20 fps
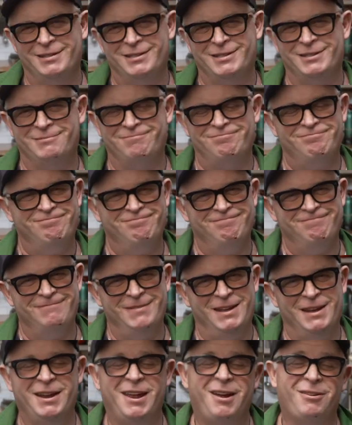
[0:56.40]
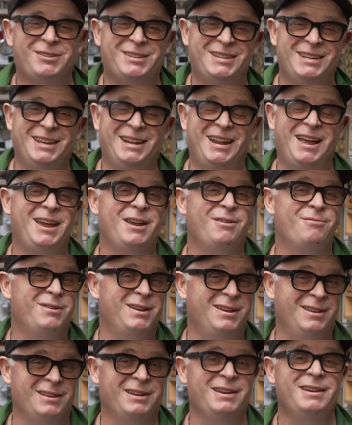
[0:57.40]
it's in our DNA,
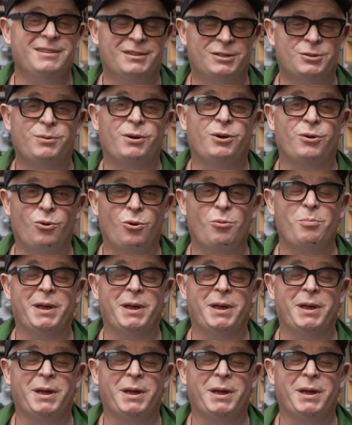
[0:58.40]
really. It's where it all